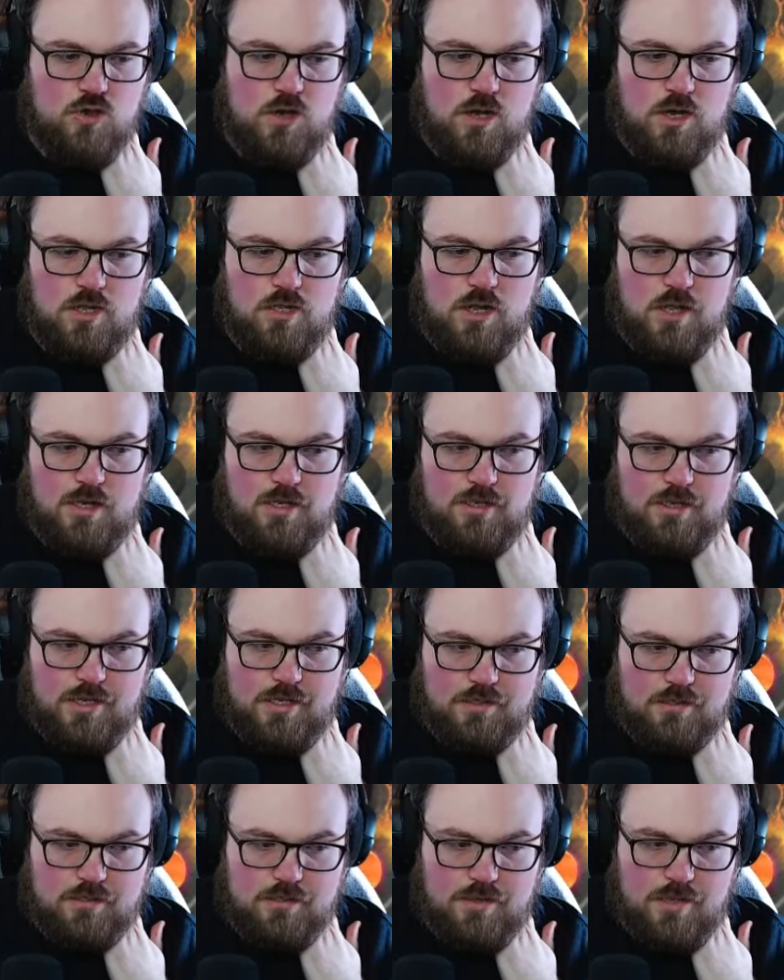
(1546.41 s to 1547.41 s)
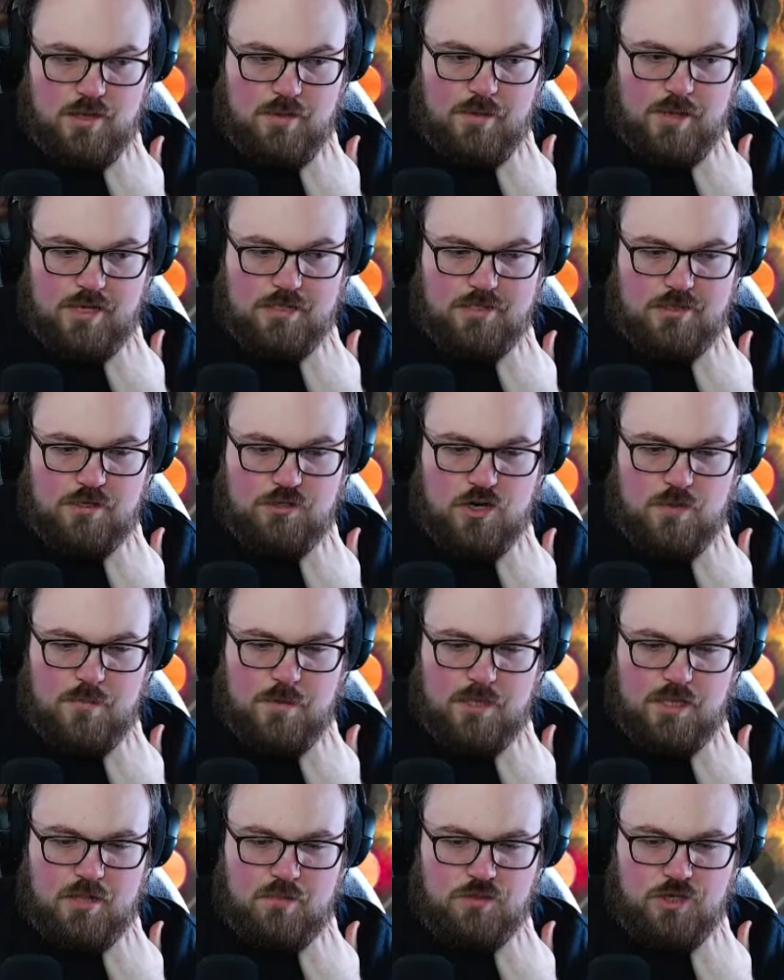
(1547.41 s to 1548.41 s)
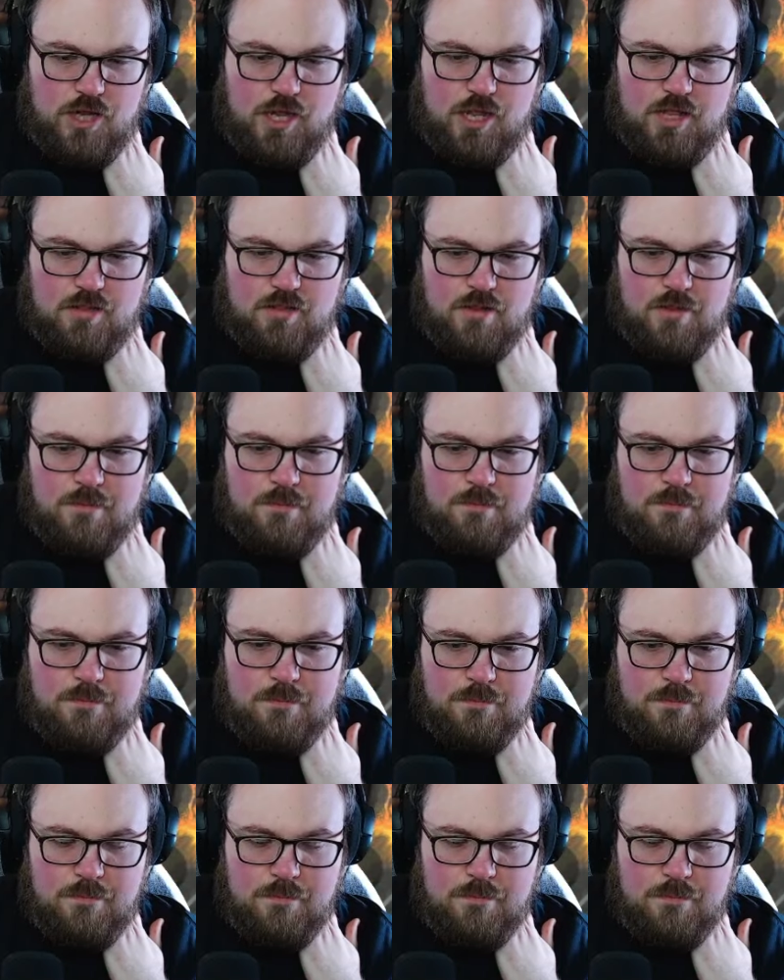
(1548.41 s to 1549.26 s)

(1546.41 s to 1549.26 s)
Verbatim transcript: Drawing a lot of lands this game. I guess I should have picked up Giganta.